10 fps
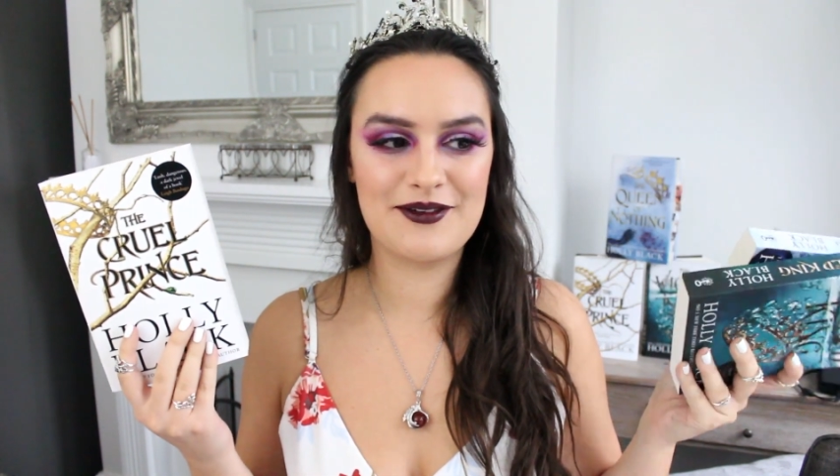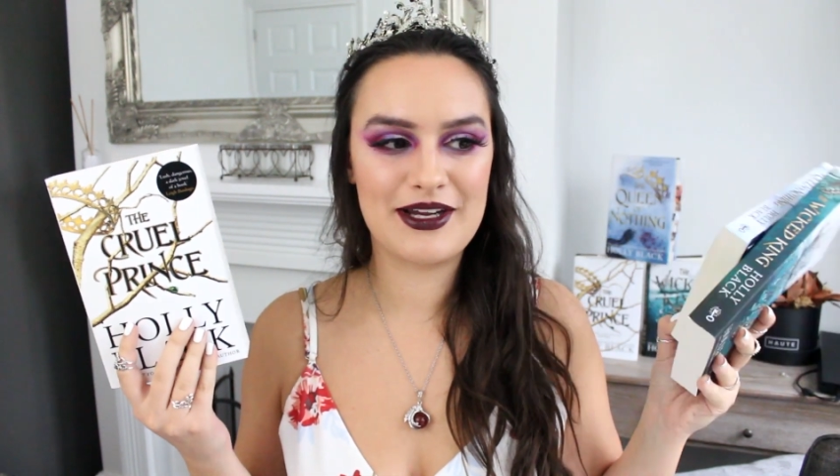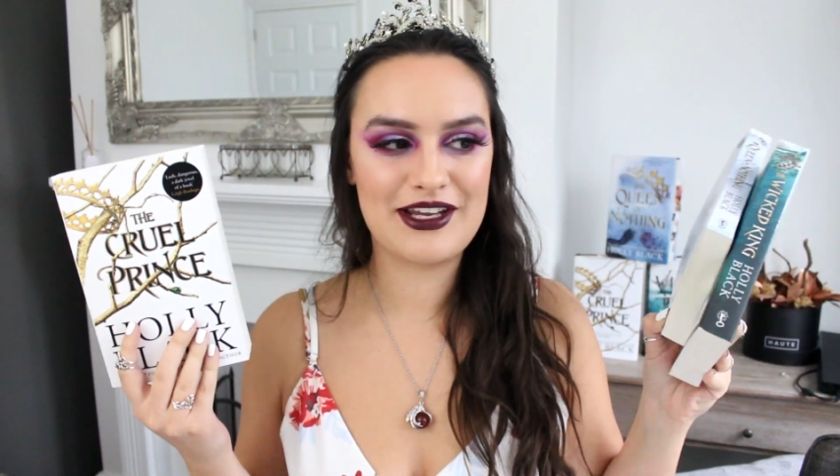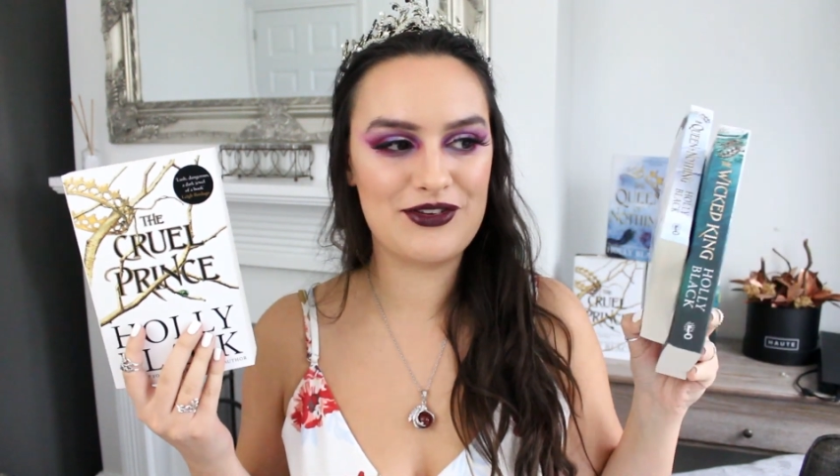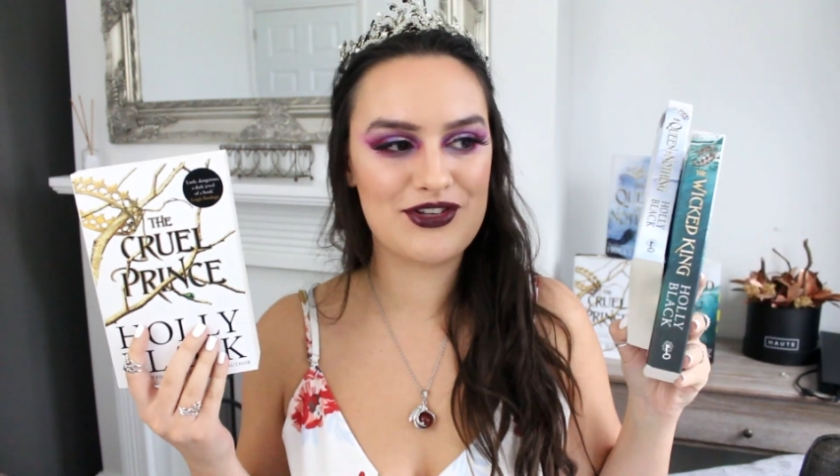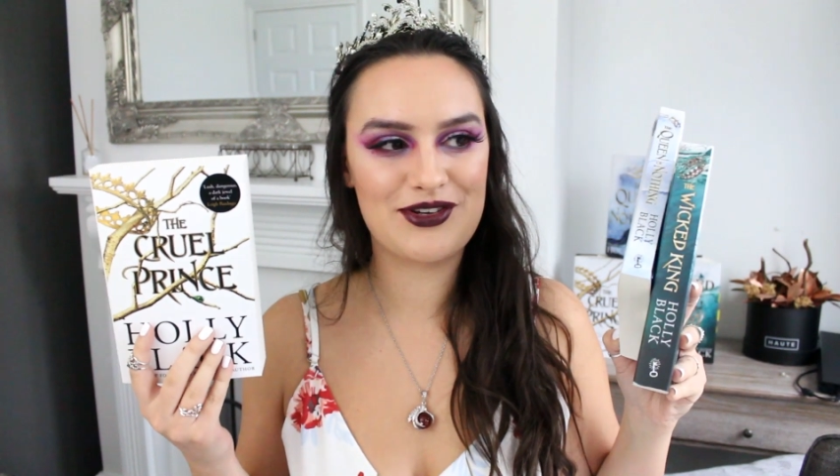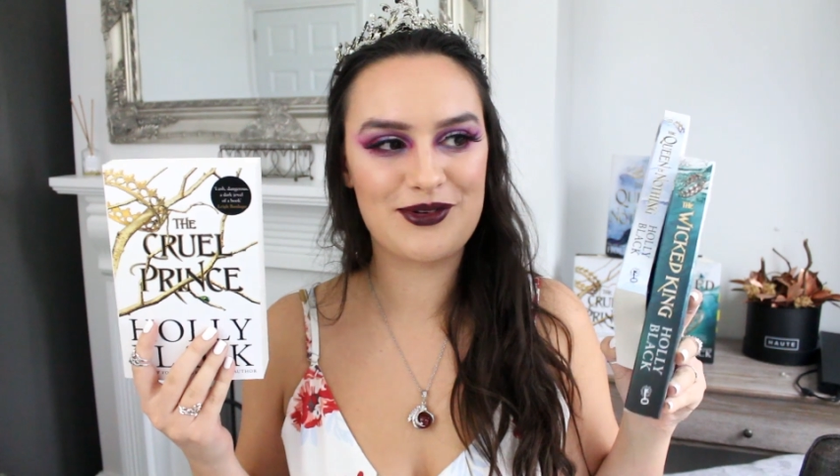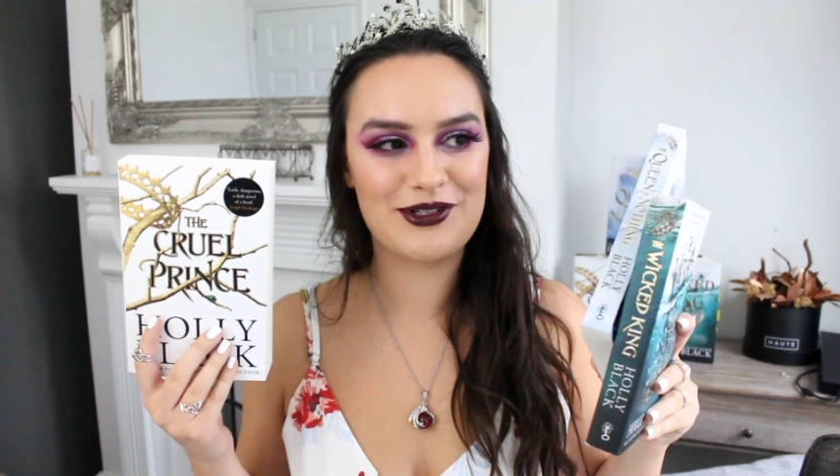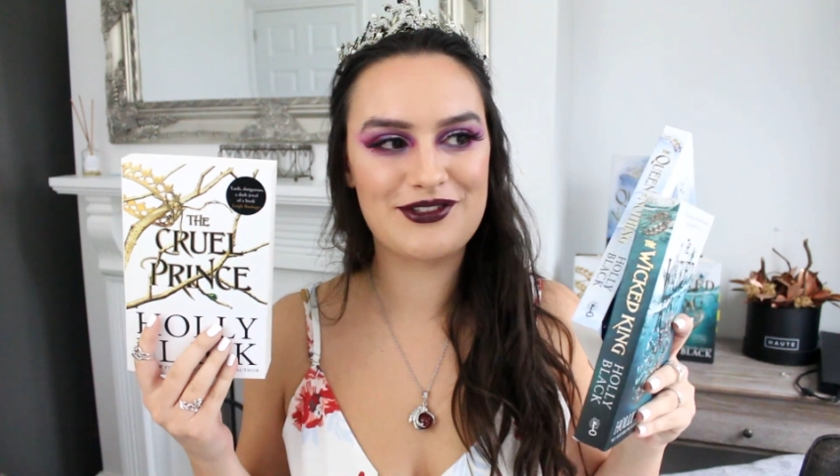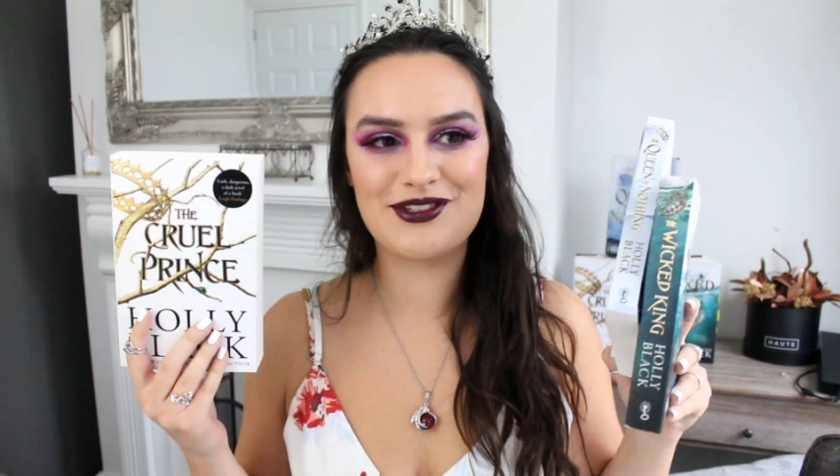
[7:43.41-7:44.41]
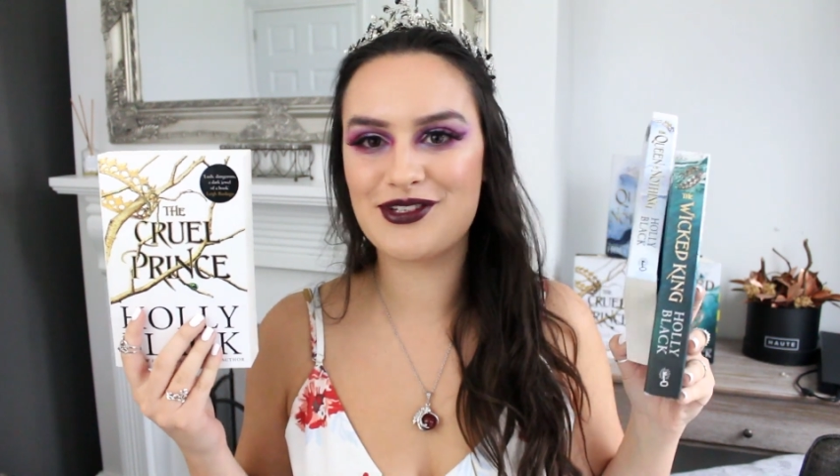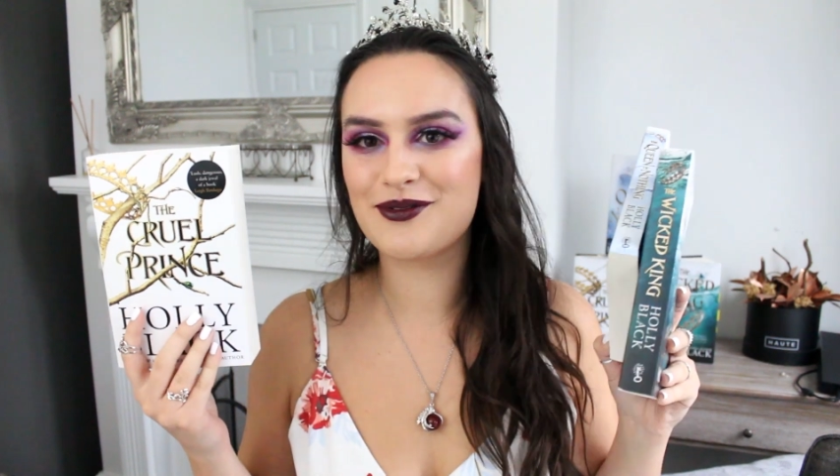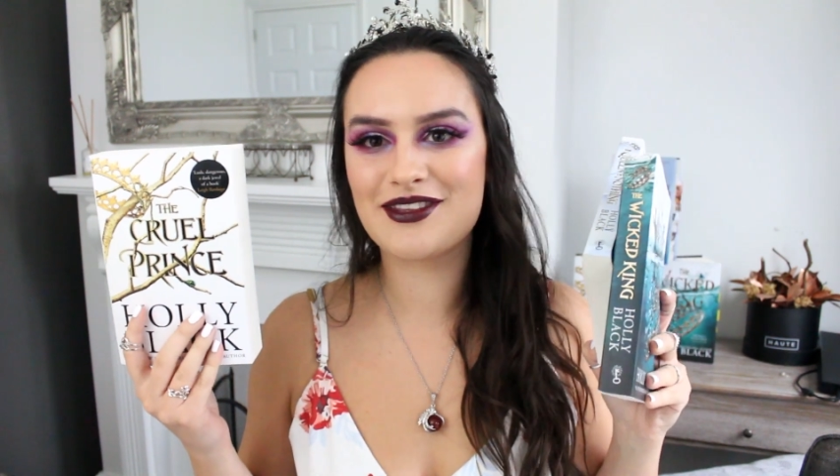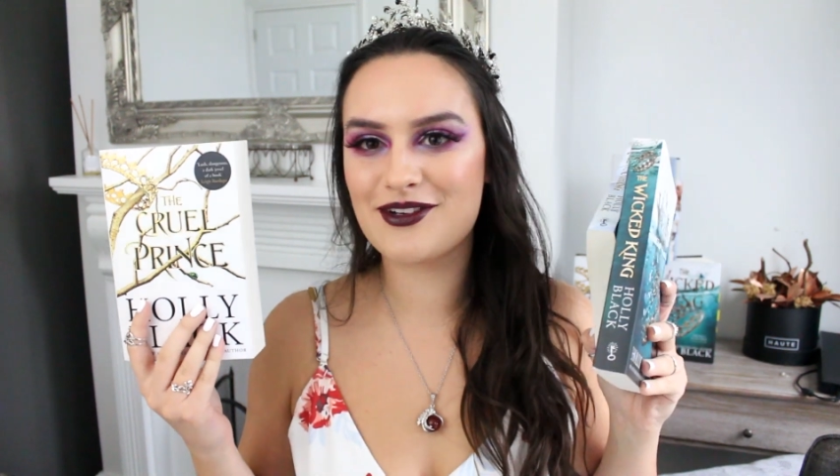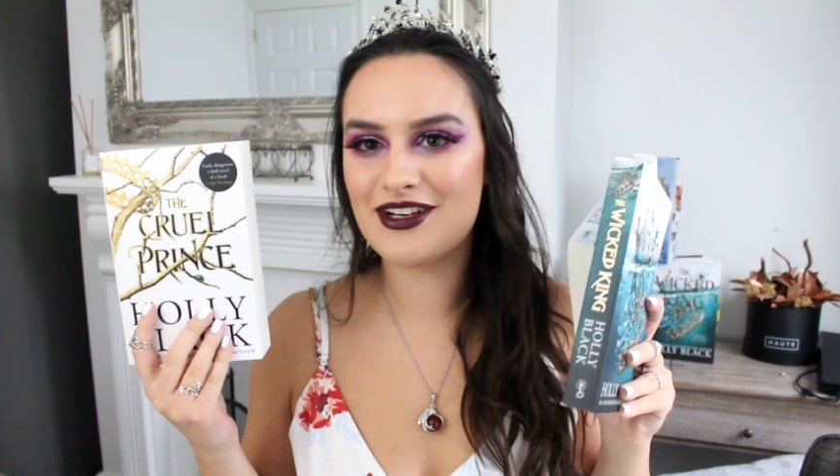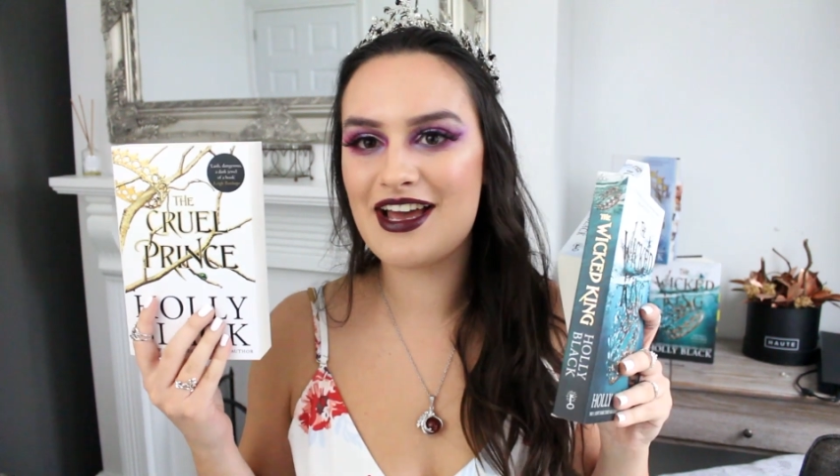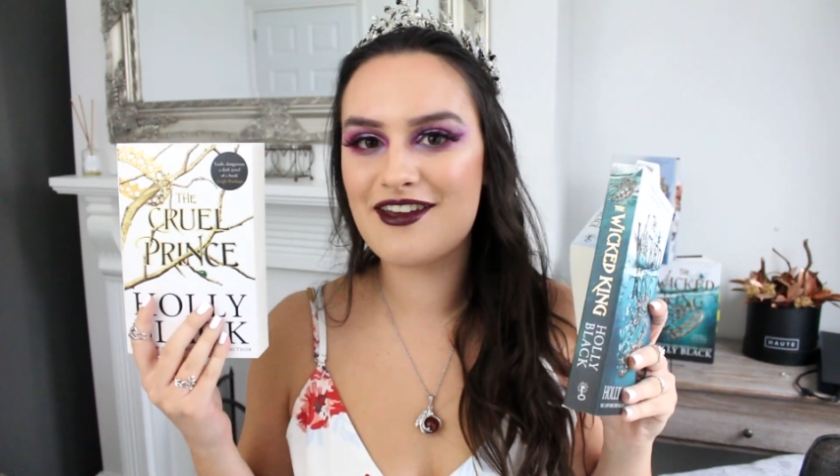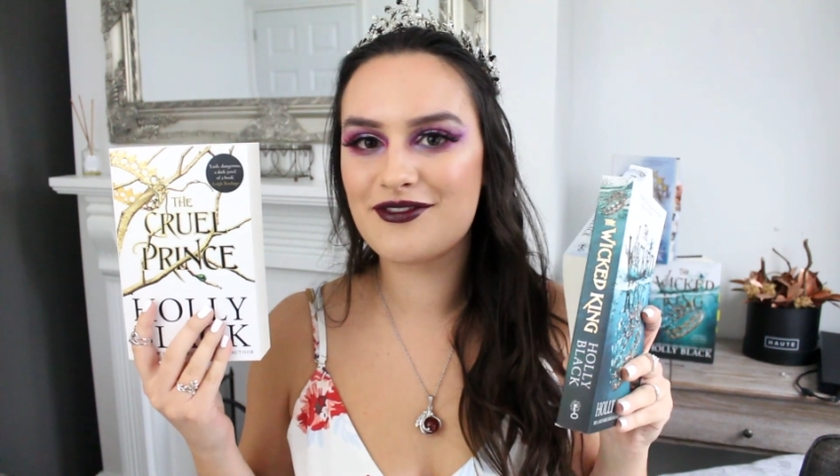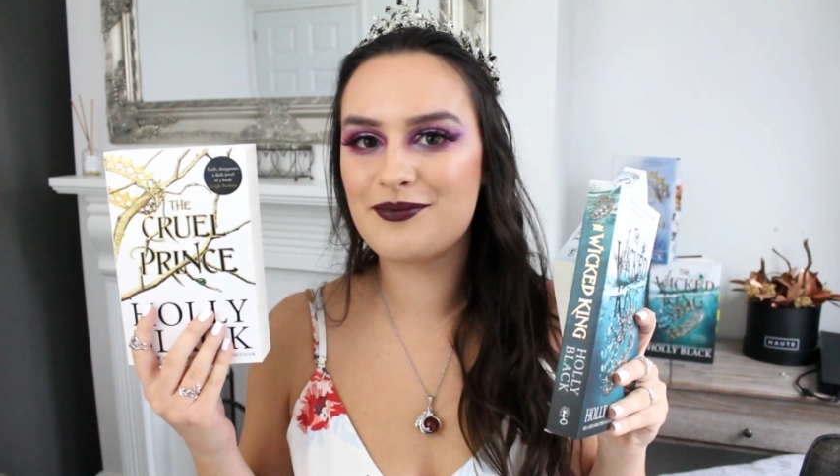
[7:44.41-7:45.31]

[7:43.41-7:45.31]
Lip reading: where you don't know what to do with your life